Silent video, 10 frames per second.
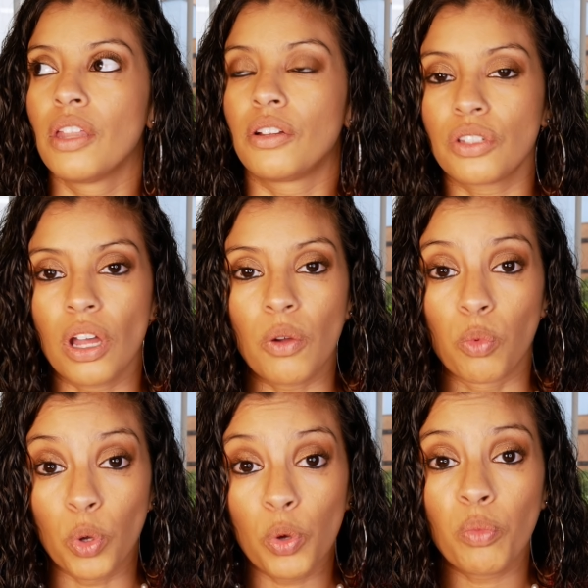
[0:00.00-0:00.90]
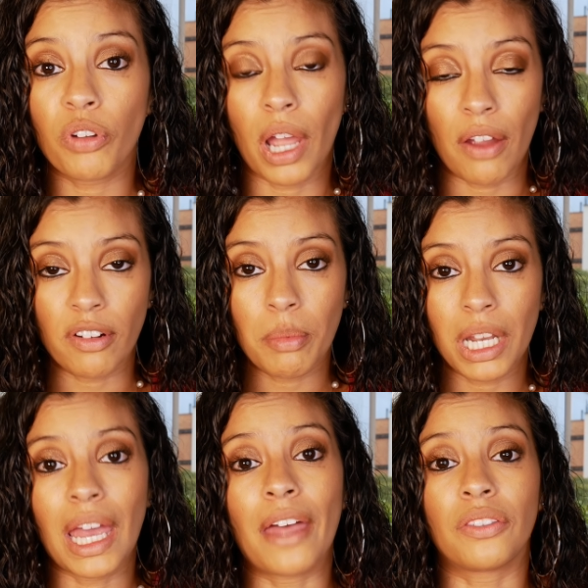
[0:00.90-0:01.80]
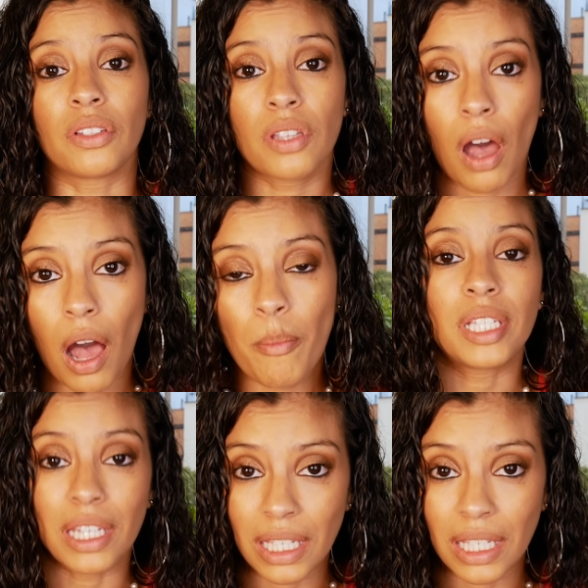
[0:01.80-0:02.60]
there's room for everybody at the top to